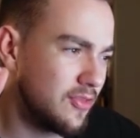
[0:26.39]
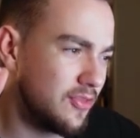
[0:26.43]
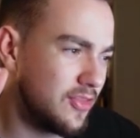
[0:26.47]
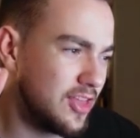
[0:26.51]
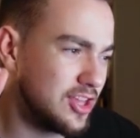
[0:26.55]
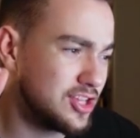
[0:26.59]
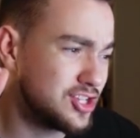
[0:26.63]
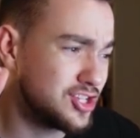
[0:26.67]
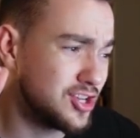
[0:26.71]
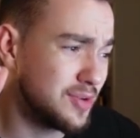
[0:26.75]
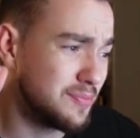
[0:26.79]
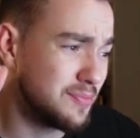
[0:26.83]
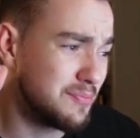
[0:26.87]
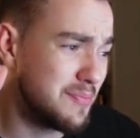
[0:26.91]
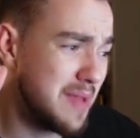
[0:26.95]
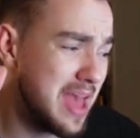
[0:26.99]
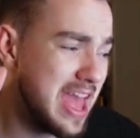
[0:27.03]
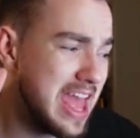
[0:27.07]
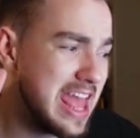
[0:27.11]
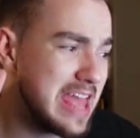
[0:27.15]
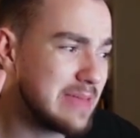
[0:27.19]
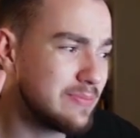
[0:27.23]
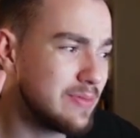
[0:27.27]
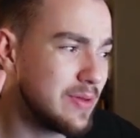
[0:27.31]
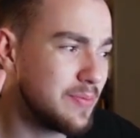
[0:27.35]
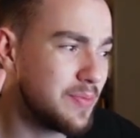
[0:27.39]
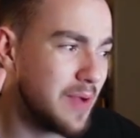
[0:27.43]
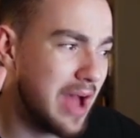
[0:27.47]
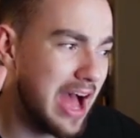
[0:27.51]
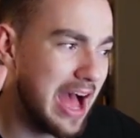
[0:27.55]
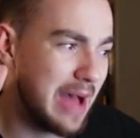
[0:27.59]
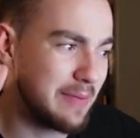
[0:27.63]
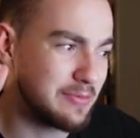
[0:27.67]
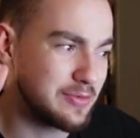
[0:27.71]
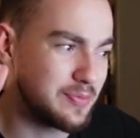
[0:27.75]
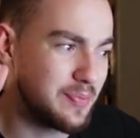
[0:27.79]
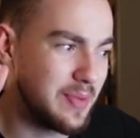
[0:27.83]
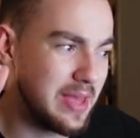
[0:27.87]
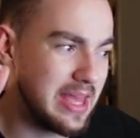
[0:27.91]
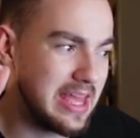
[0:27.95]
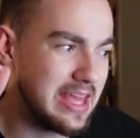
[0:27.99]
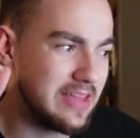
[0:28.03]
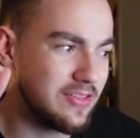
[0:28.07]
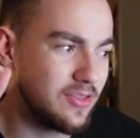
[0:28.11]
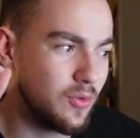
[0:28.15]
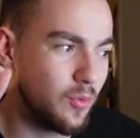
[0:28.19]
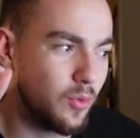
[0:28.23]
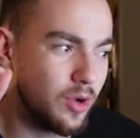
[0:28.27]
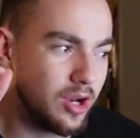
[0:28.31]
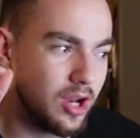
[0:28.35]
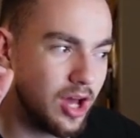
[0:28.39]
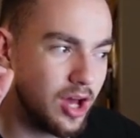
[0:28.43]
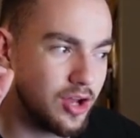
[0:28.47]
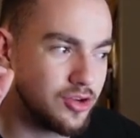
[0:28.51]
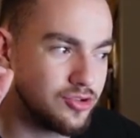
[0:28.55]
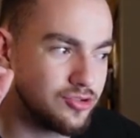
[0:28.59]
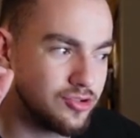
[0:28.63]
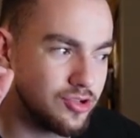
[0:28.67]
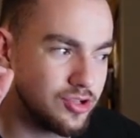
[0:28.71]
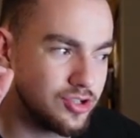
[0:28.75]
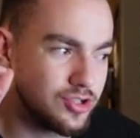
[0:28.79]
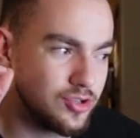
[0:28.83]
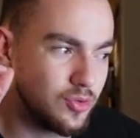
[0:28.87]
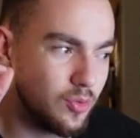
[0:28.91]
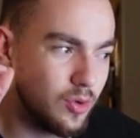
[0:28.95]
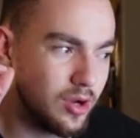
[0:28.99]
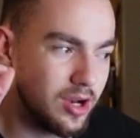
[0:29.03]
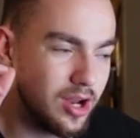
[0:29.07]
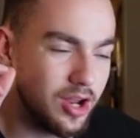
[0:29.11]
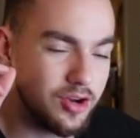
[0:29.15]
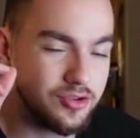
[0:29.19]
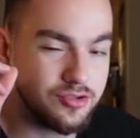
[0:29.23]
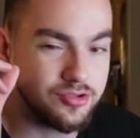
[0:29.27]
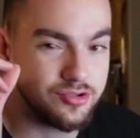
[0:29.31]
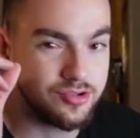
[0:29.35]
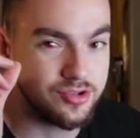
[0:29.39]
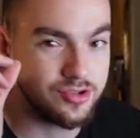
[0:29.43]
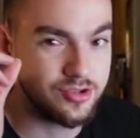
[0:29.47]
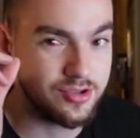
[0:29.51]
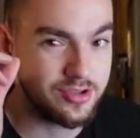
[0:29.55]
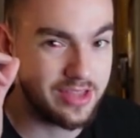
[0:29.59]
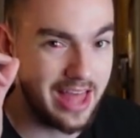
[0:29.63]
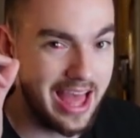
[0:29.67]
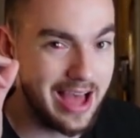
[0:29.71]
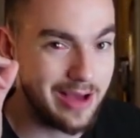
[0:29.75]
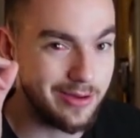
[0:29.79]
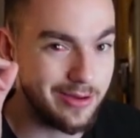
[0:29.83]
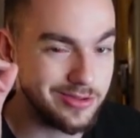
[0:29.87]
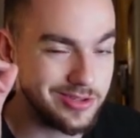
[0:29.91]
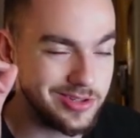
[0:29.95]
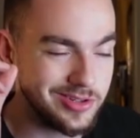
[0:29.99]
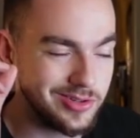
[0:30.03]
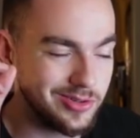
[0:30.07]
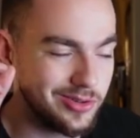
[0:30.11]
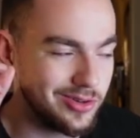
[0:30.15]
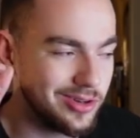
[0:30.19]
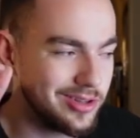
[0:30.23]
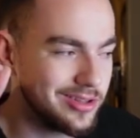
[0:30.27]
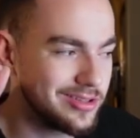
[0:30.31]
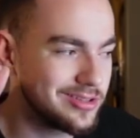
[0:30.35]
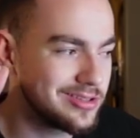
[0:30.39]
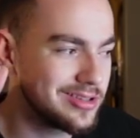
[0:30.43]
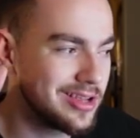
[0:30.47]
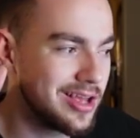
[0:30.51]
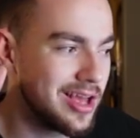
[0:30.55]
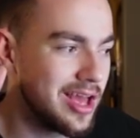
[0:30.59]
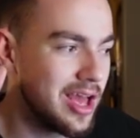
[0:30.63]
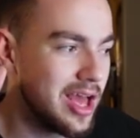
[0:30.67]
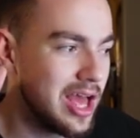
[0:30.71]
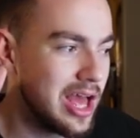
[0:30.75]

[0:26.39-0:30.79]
This should maybe perhaps be in the 100 to 100,000 orders,